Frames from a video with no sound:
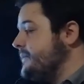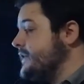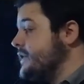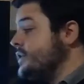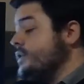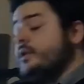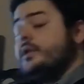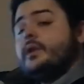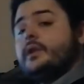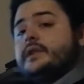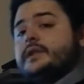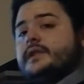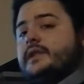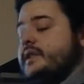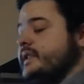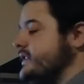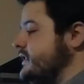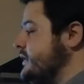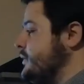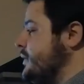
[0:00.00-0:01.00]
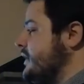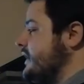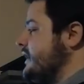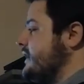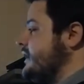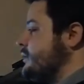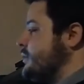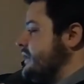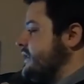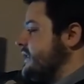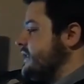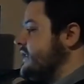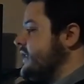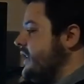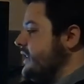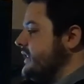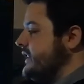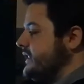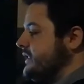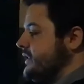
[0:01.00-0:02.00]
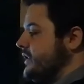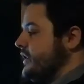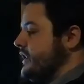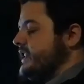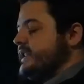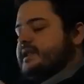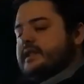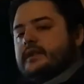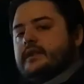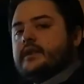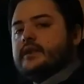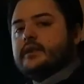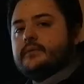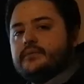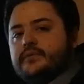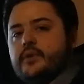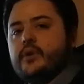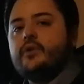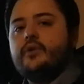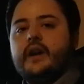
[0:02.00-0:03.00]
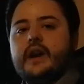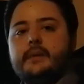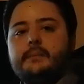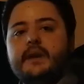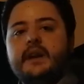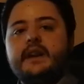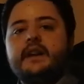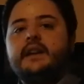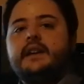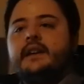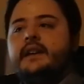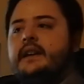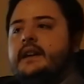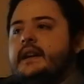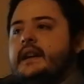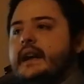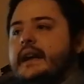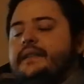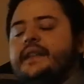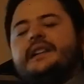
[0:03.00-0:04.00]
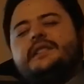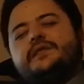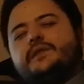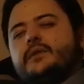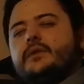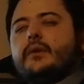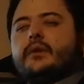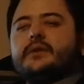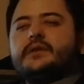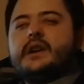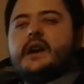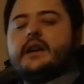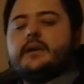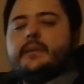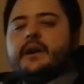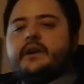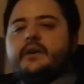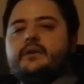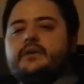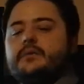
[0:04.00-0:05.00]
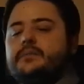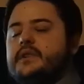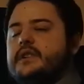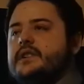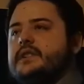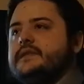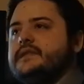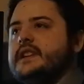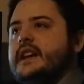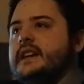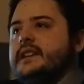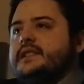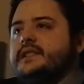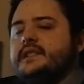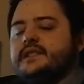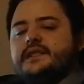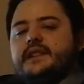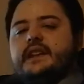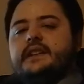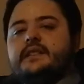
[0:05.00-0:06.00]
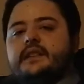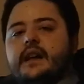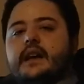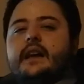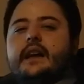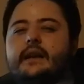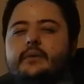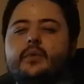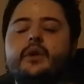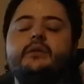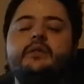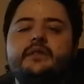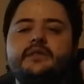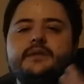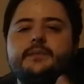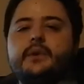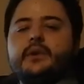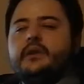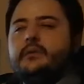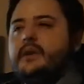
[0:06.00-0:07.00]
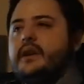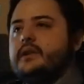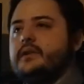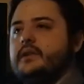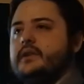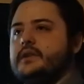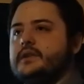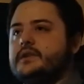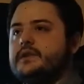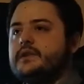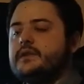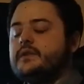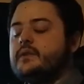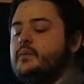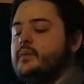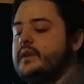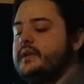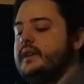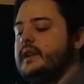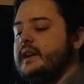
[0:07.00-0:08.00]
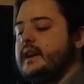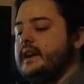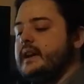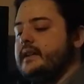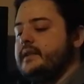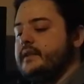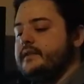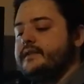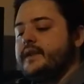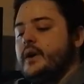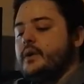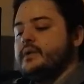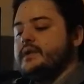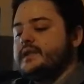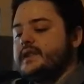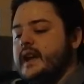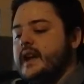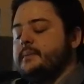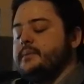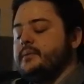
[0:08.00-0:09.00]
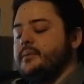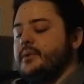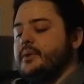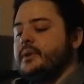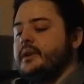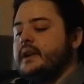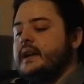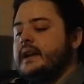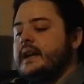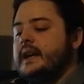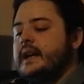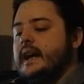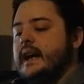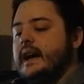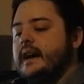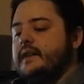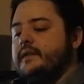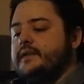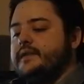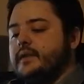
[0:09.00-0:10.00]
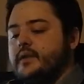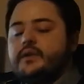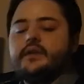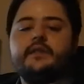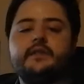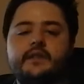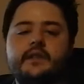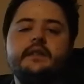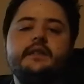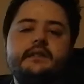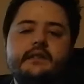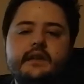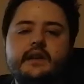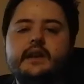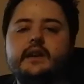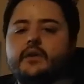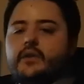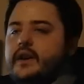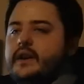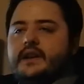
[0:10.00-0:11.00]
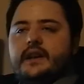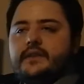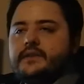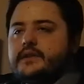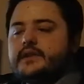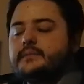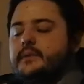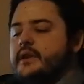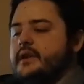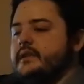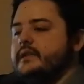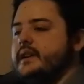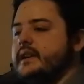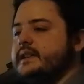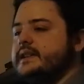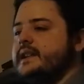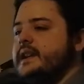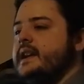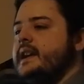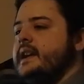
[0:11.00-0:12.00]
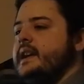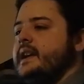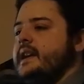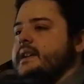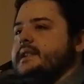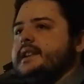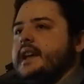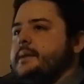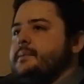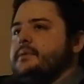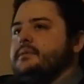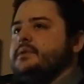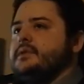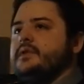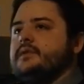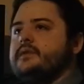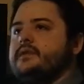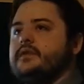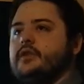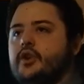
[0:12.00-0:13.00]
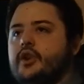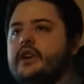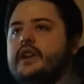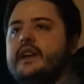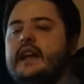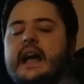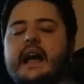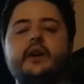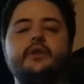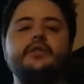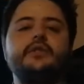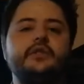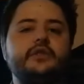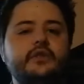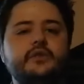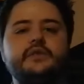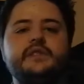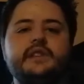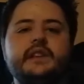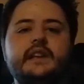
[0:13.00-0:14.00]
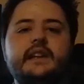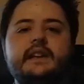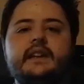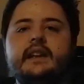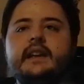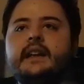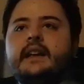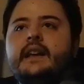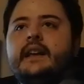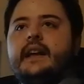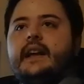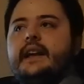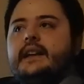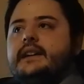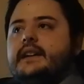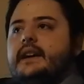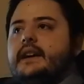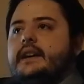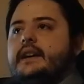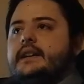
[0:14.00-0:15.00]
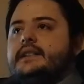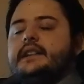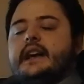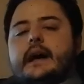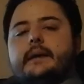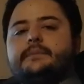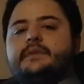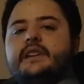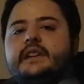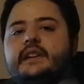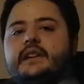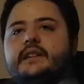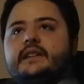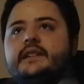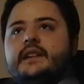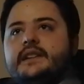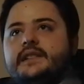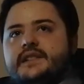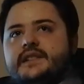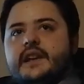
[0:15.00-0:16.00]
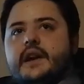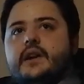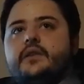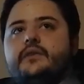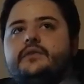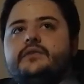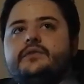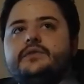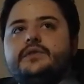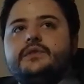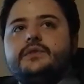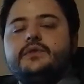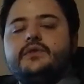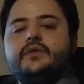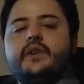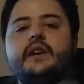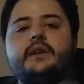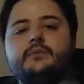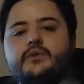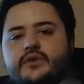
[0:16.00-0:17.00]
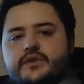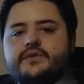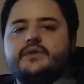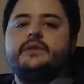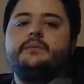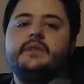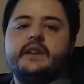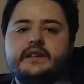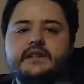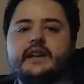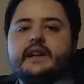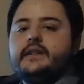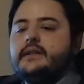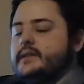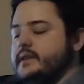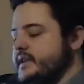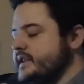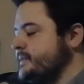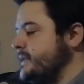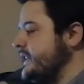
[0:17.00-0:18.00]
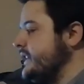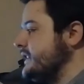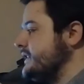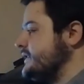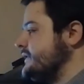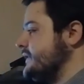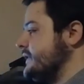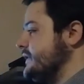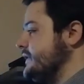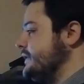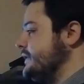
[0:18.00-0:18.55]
Google is currently working on what they're calling learning to learn programming. And that's sort of what we're talking about here with the predictive text, is that, and what we've spoken about earlier too, where the phone is capable of, or any other smart device, is capable of learning how you're using it and adapting itself to create a more streamlined, tailored experience for